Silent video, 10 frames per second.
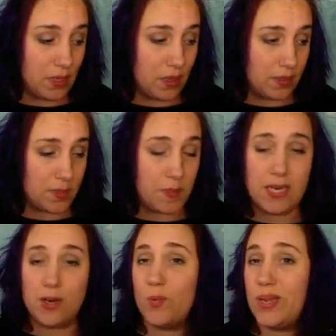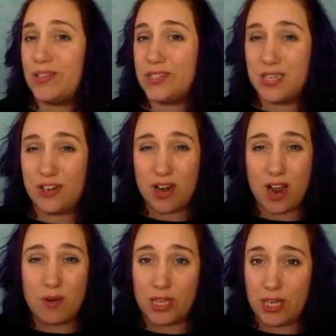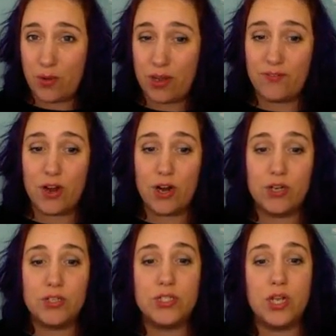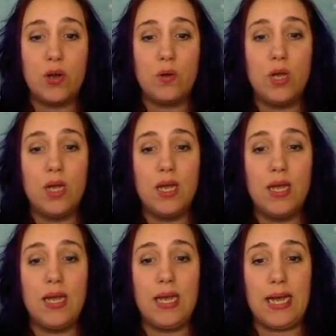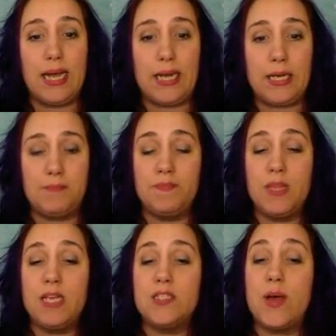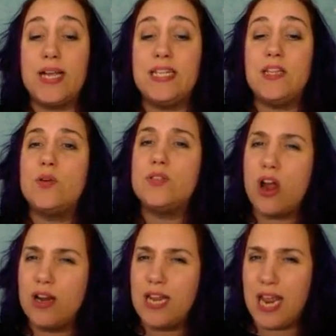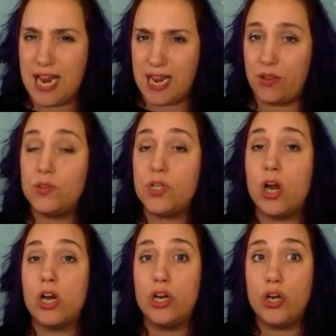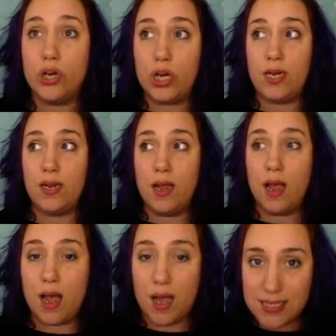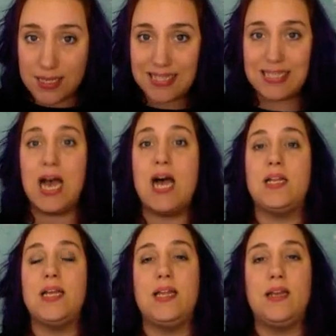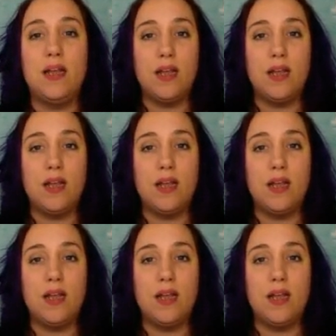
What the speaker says: spinning your wheels and you're not really going far. So I said those are canned. Those are good, solid